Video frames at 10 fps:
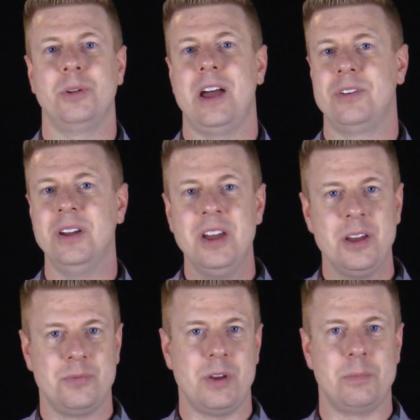We'll have
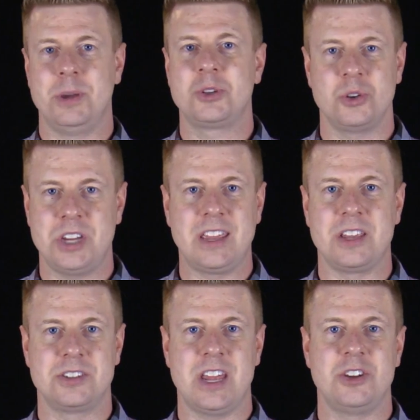a
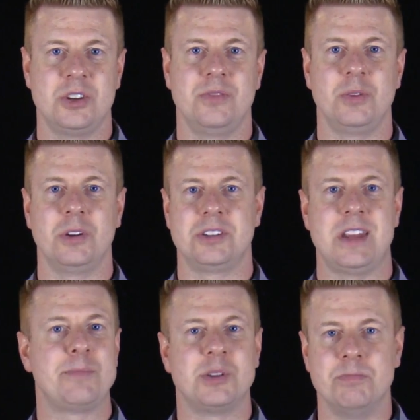picture-taking station if you want to
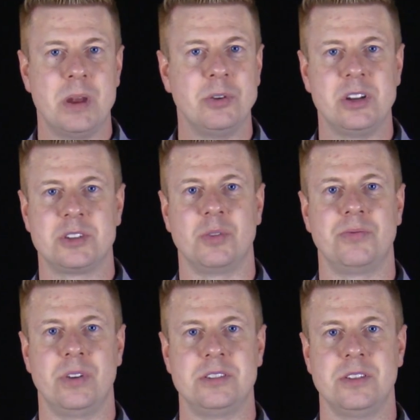snap some memories
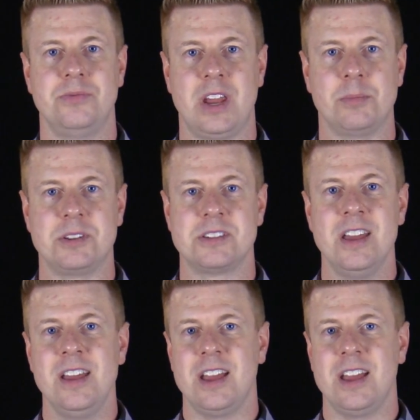with friends and families